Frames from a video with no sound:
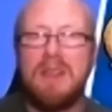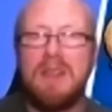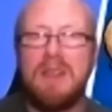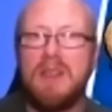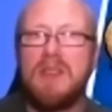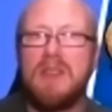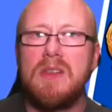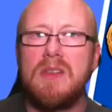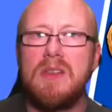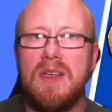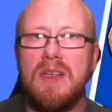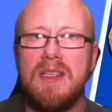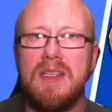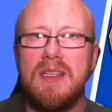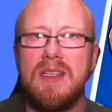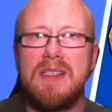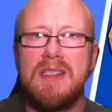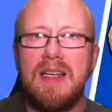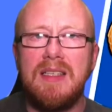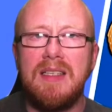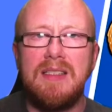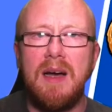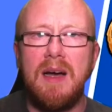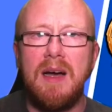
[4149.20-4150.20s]
to slow your site
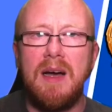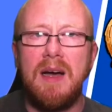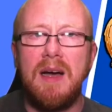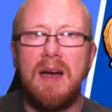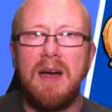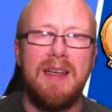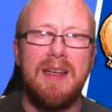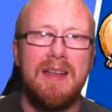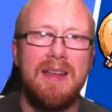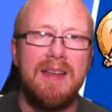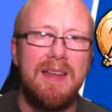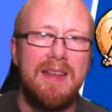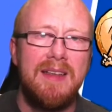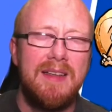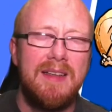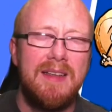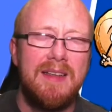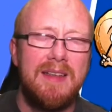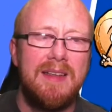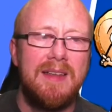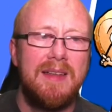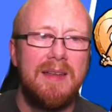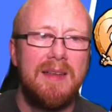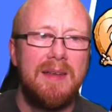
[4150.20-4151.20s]
down anyway.
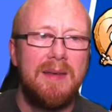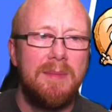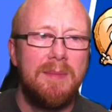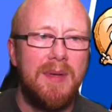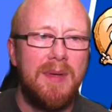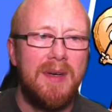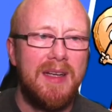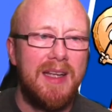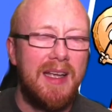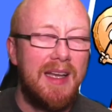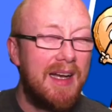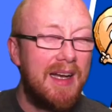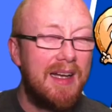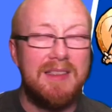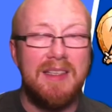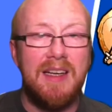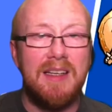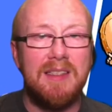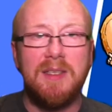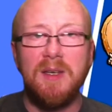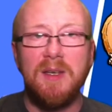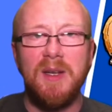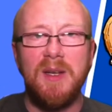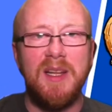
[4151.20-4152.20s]
Yeah. But well, yeah, I, I,
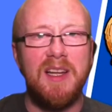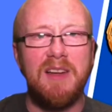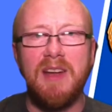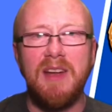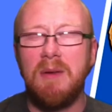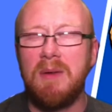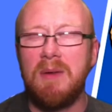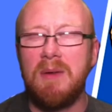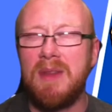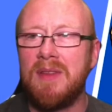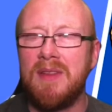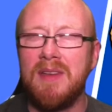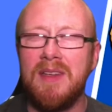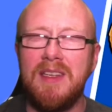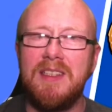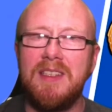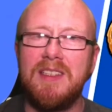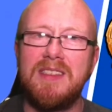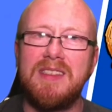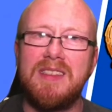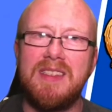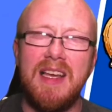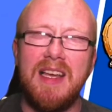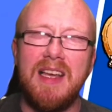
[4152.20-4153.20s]
totally agree with everything you
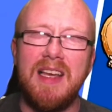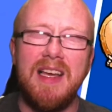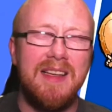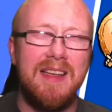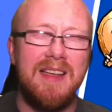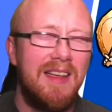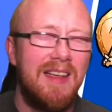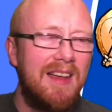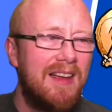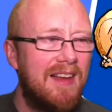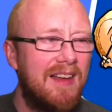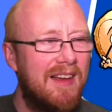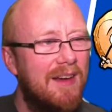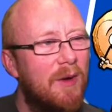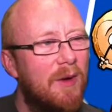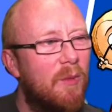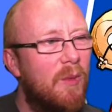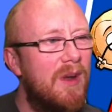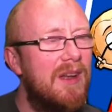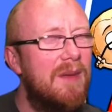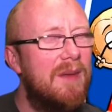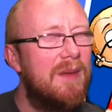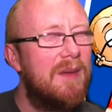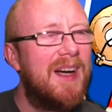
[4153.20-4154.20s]
just said. One
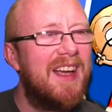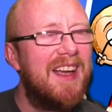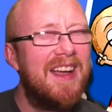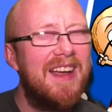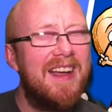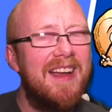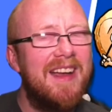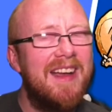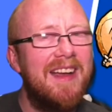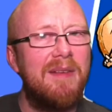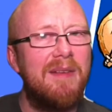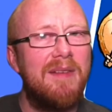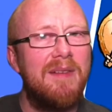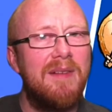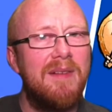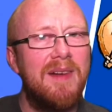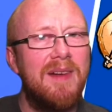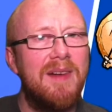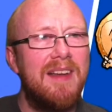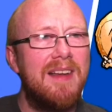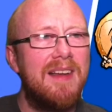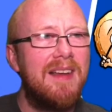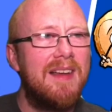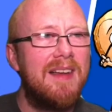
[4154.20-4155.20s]
of my uh,
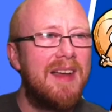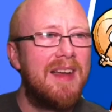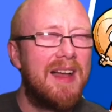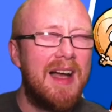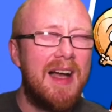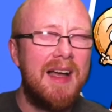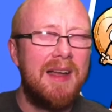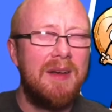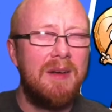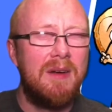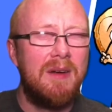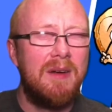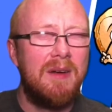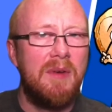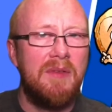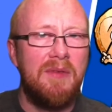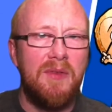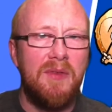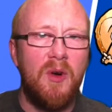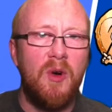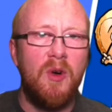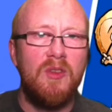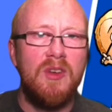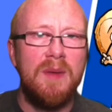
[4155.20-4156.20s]
a guy off on
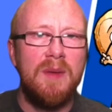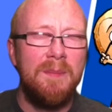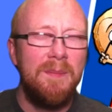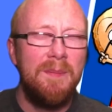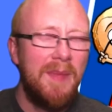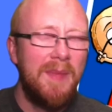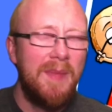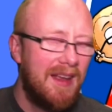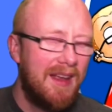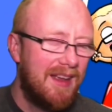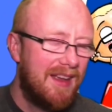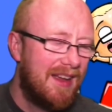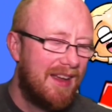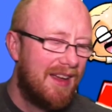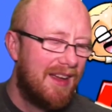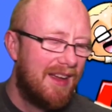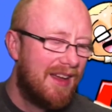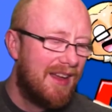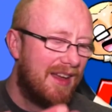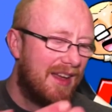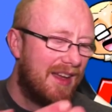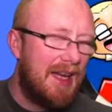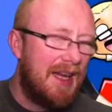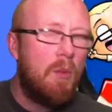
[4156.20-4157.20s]
forum
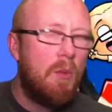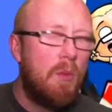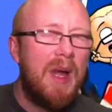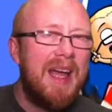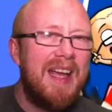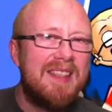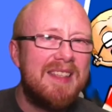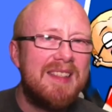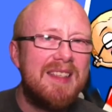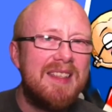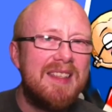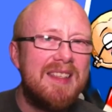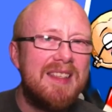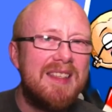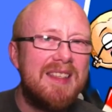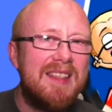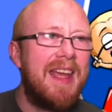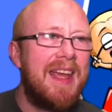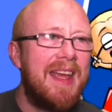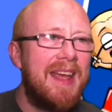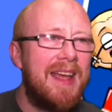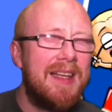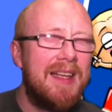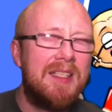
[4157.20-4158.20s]
wasted
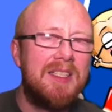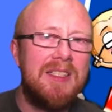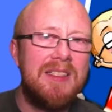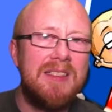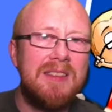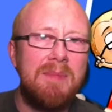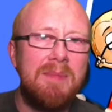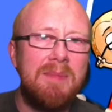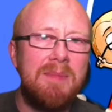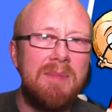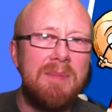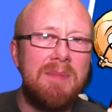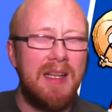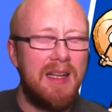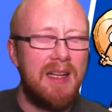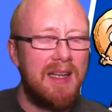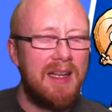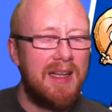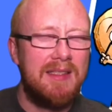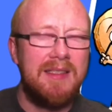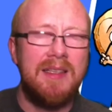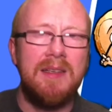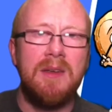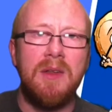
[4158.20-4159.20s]
ages basically
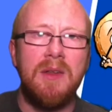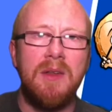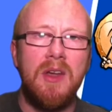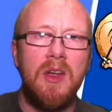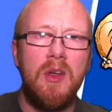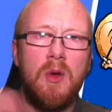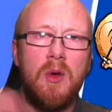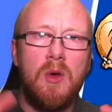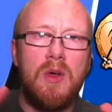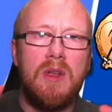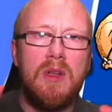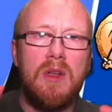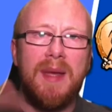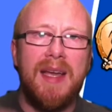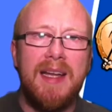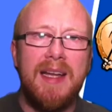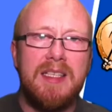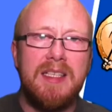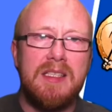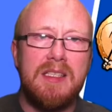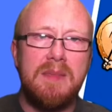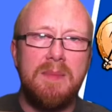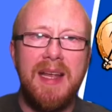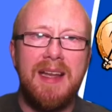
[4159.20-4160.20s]
you know the google page
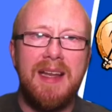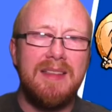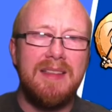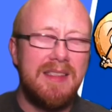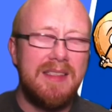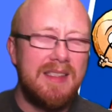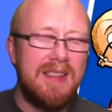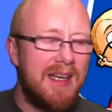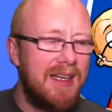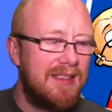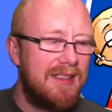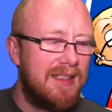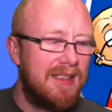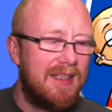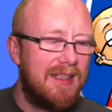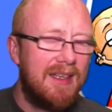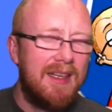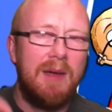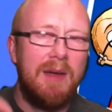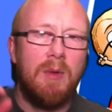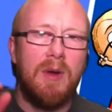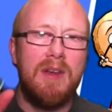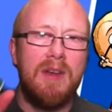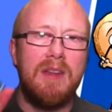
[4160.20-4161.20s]
speed insight he
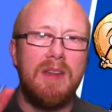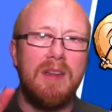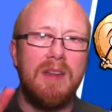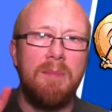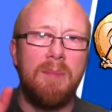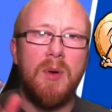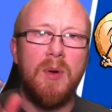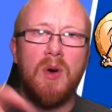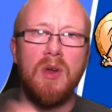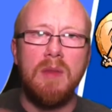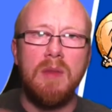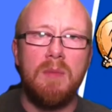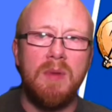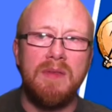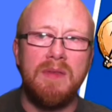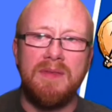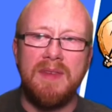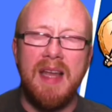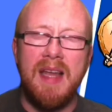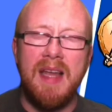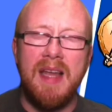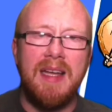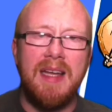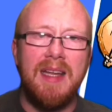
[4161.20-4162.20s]
wanted them both above
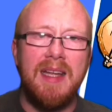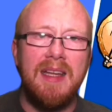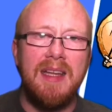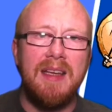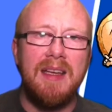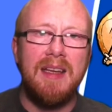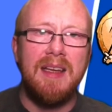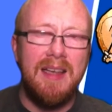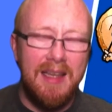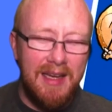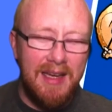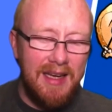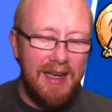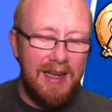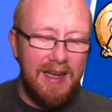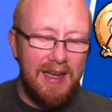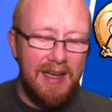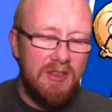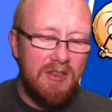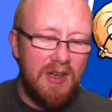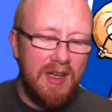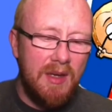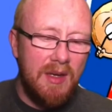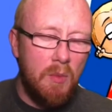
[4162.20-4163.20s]
90 and he
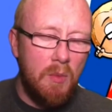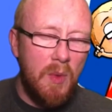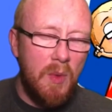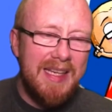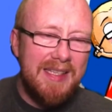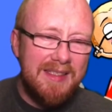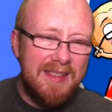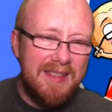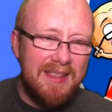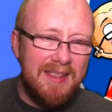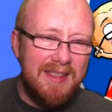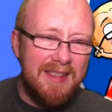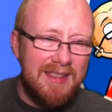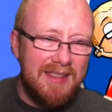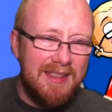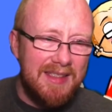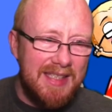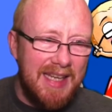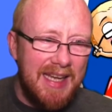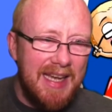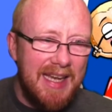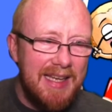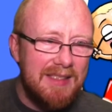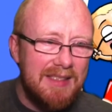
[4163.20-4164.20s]
literally wasted
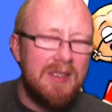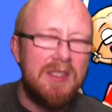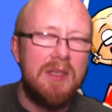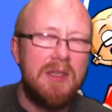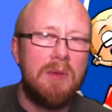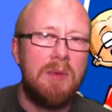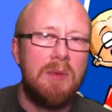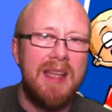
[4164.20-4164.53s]
days doing